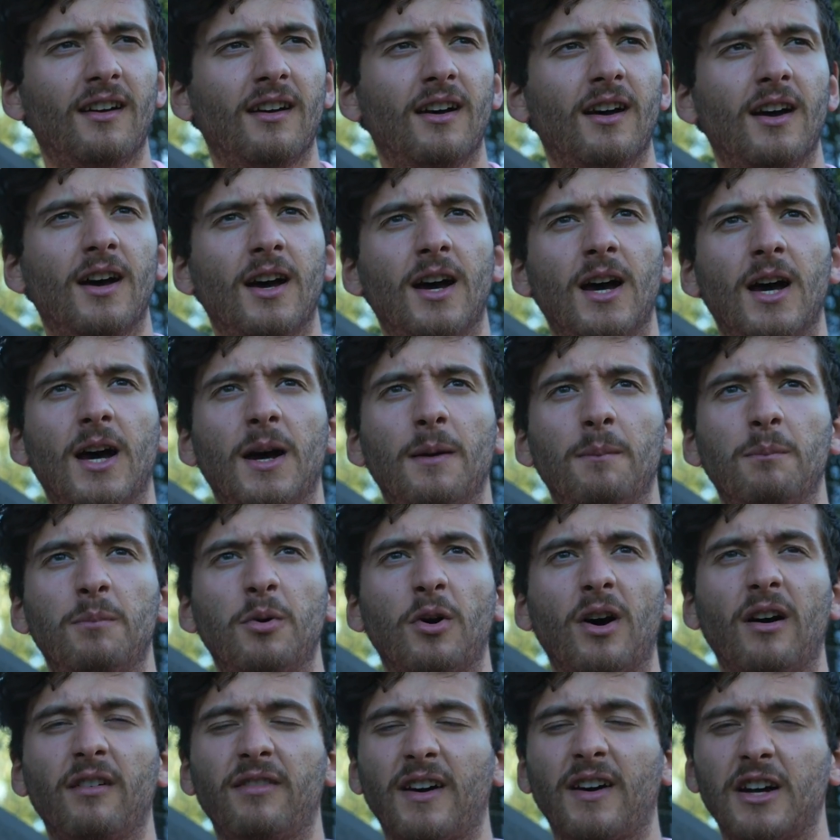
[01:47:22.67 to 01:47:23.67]
But
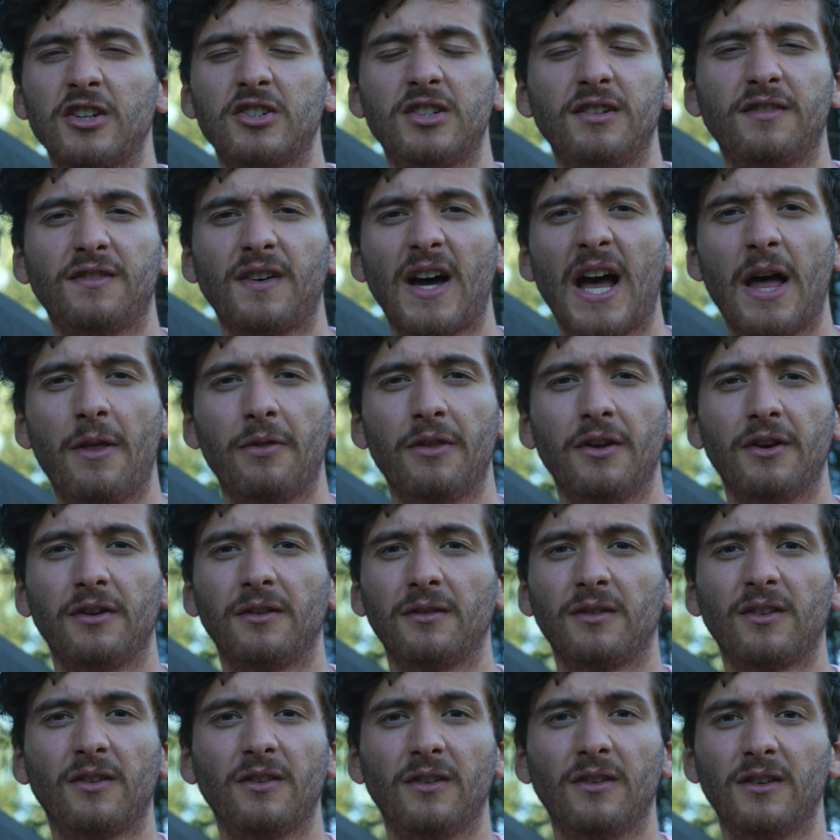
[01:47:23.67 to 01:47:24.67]
I've actually found
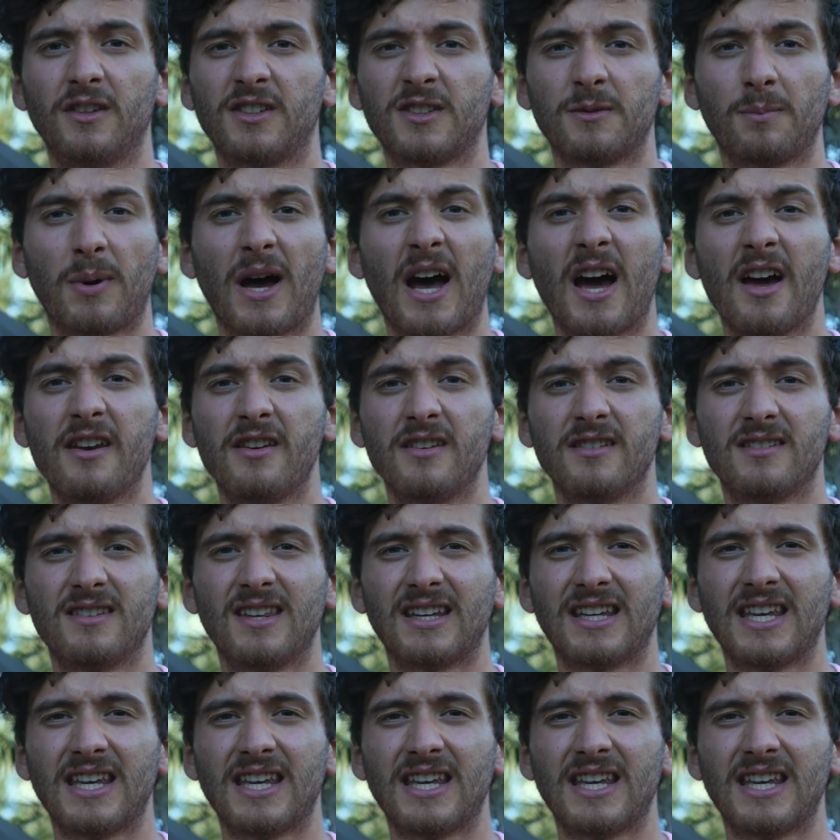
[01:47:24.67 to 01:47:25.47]
that the spiders,